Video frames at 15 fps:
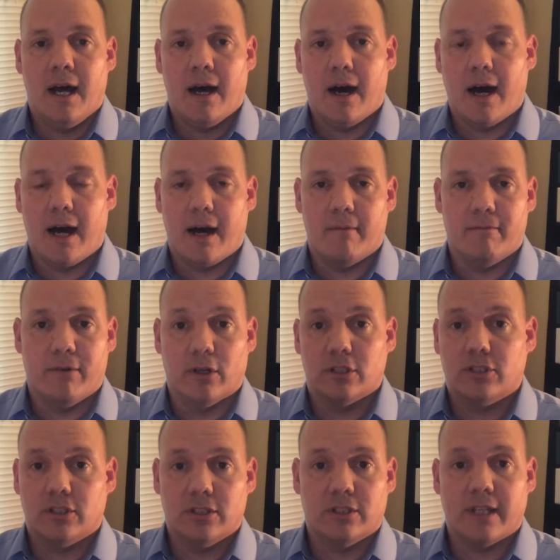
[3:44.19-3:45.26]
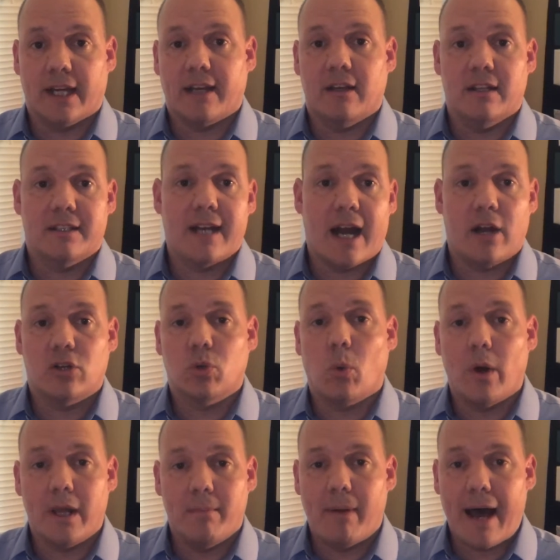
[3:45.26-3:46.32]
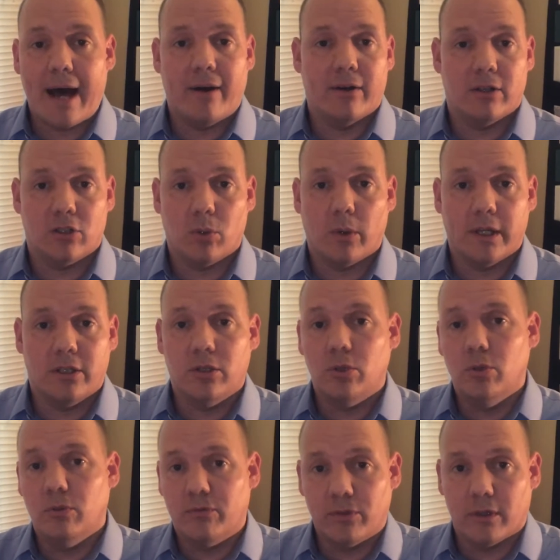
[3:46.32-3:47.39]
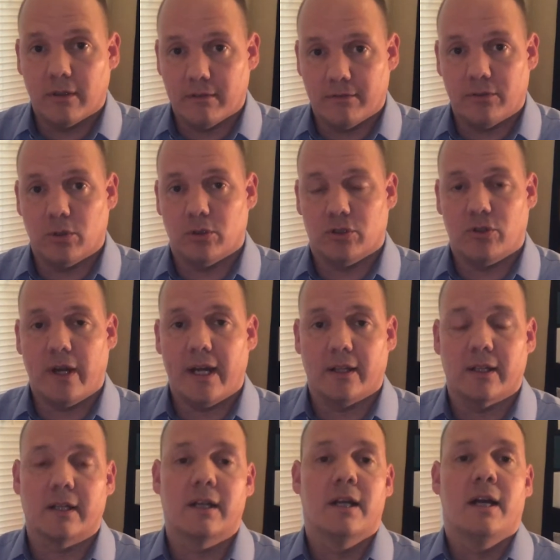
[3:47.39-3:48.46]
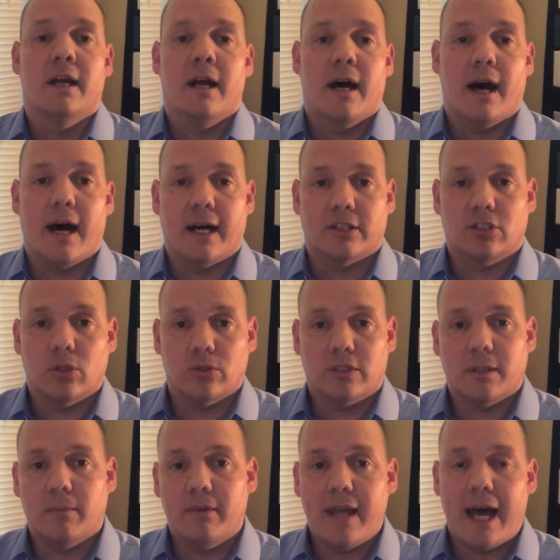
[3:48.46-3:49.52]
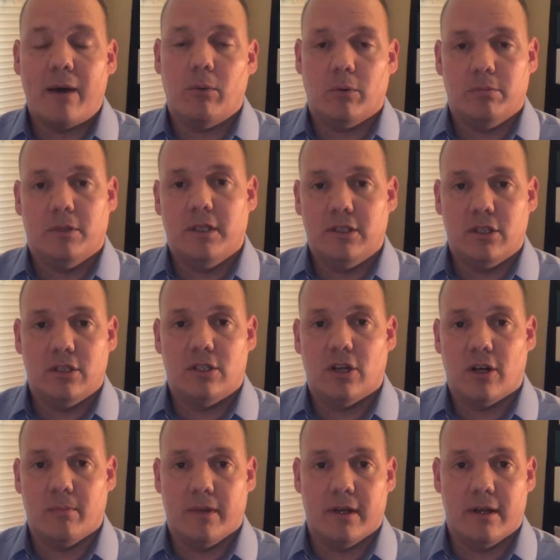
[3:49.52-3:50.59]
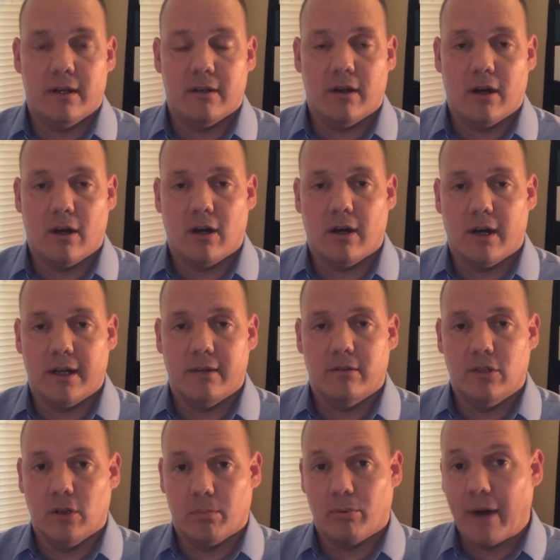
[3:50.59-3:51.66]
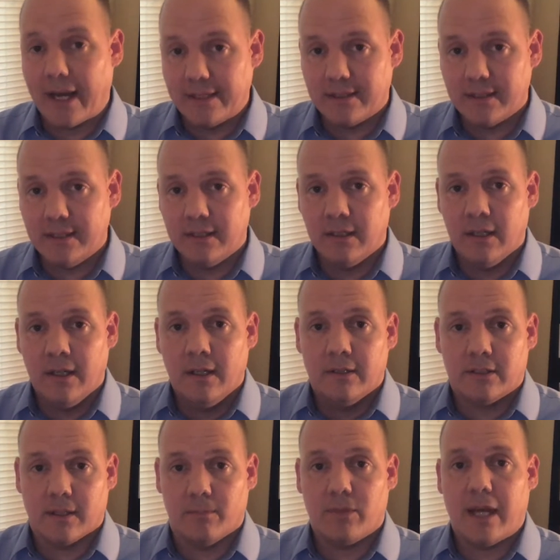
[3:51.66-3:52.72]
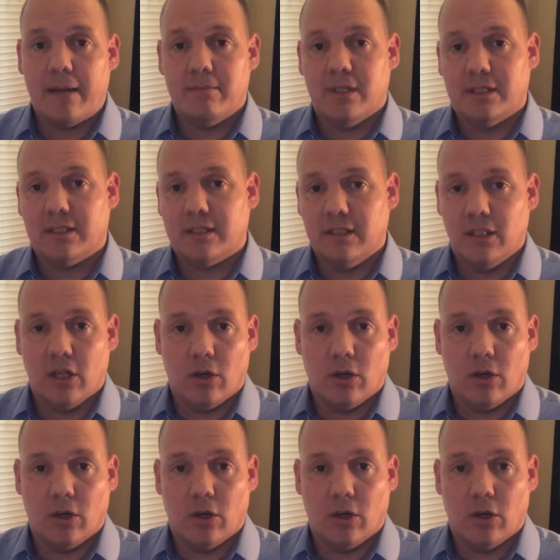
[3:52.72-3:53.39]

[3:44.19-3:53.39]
versus like an entire 20 pallet or 22 for a full trailer. So some of that will be determined on your pricing. Sometimes it's